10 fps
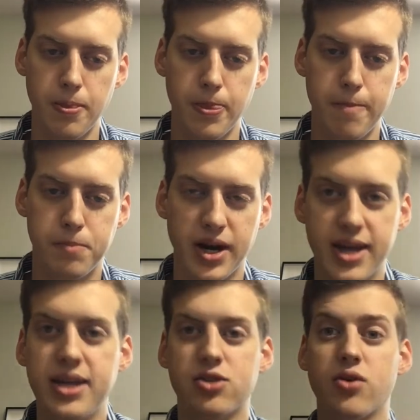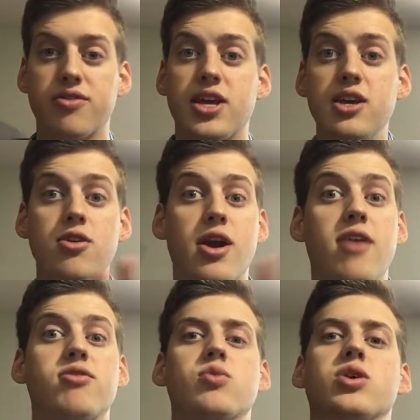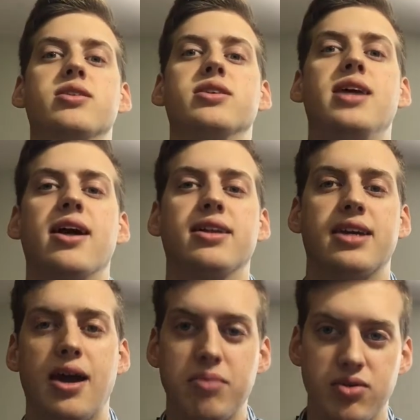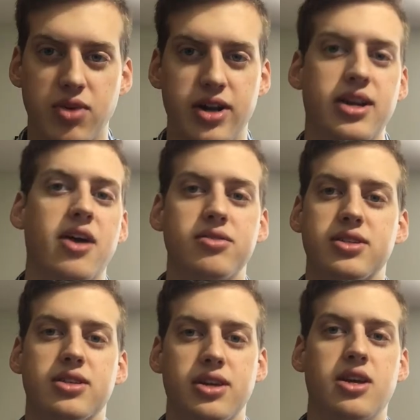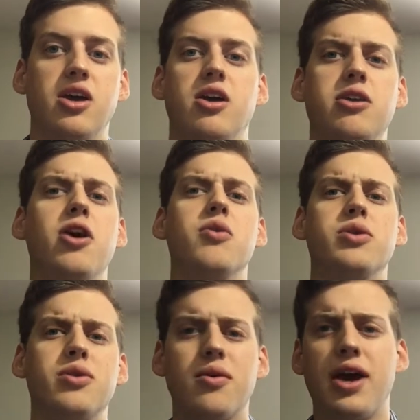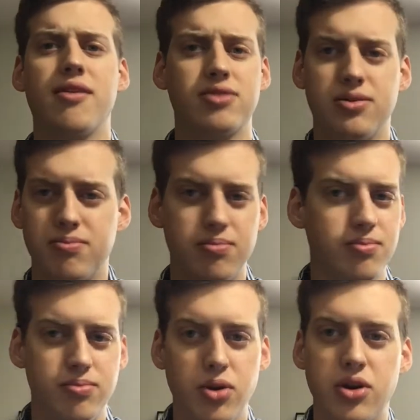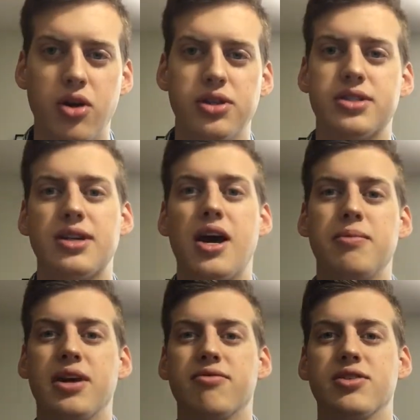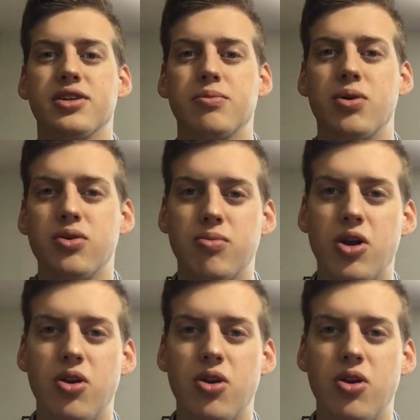But I can sort of hear everyone yelling at me right now. So like, no, you don't have to put all this time and effort into Pokemon.